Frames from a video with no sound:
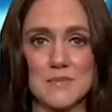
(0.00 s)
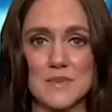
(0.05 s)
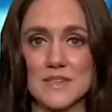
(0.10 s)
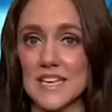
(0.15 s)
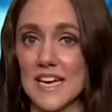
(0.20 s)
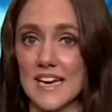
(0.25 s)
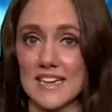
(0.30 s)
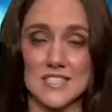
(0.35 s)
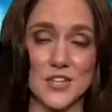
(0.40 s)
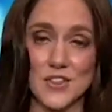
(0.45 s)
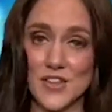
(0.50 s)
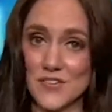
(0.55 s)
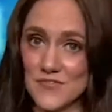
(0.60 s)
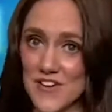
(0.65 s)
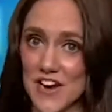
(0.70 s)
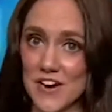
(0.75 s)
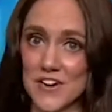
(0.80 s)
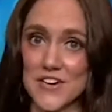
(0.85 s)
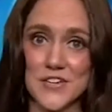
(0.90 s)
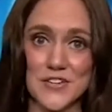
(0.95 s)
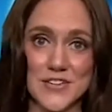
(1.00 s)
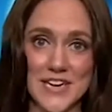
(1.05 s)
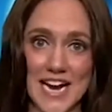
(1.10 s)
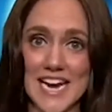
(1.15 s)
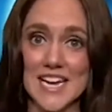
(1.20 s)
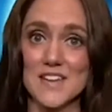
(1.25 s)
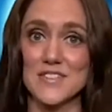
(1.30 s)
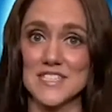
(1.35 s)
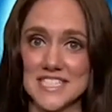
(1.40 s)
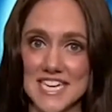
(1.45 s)
Yeah, so they're very
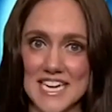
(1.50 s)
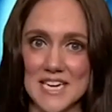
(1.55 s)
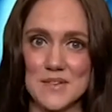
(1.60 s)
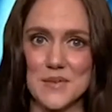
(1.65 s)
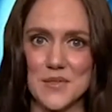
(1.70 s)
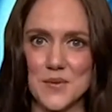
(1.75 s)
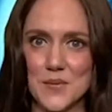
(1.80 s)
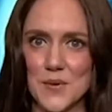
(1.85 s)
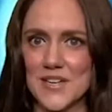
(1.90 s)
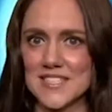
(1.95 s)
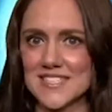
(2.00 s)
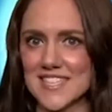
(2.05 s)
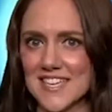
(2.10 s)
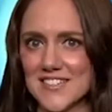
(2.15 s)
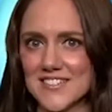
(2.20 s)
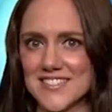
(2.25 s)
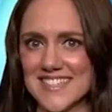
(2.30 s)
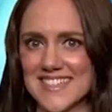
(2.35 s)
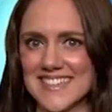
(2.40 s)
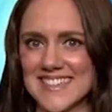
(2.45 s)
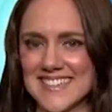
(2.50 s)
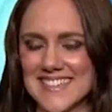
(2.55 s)
creative indeed with the words they're using.